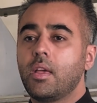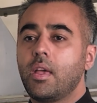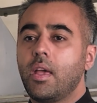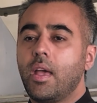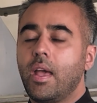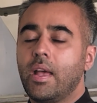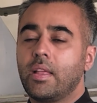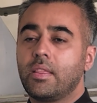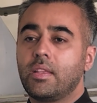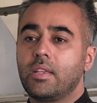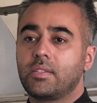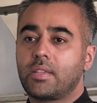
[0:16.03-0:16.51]

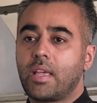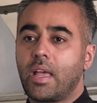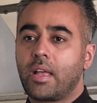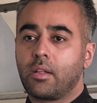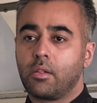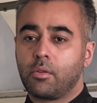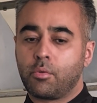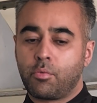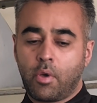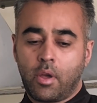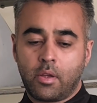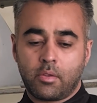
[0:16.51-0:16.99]
and these
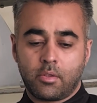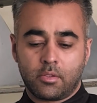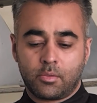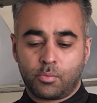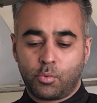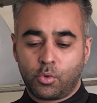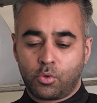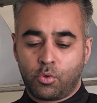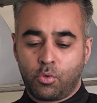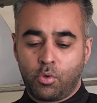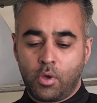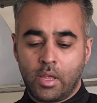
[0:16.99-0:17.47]
angle grinders
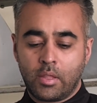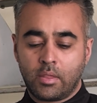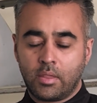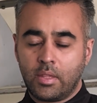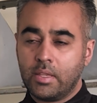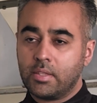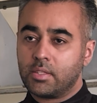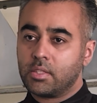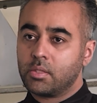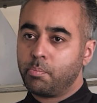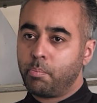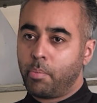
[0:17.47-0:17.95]
would create
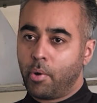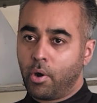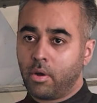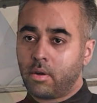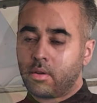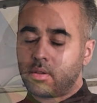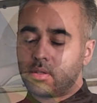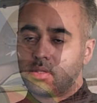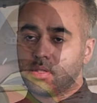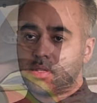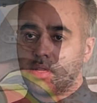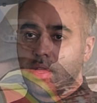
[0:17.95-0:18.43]
these
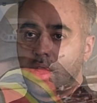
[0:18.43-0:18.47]
sparks,